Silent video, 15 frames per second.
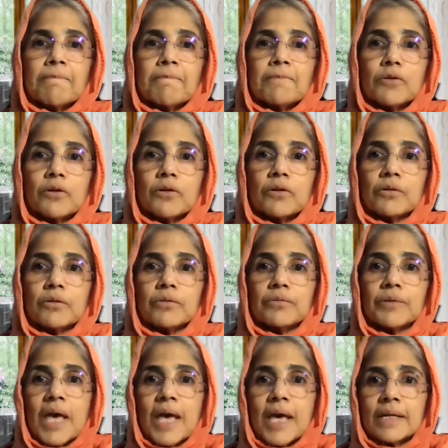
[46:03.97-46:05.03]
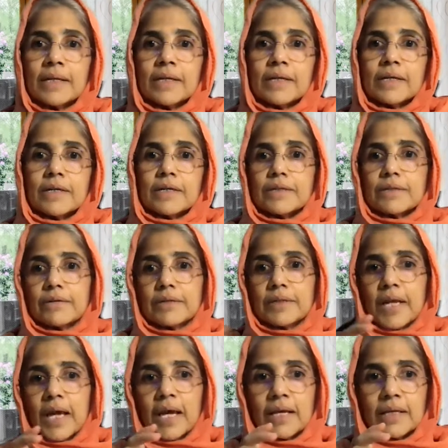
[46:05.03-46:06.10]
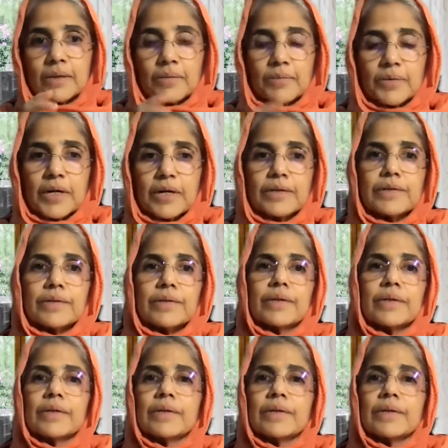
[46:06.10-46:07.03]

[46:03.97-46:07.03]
So where you take the words,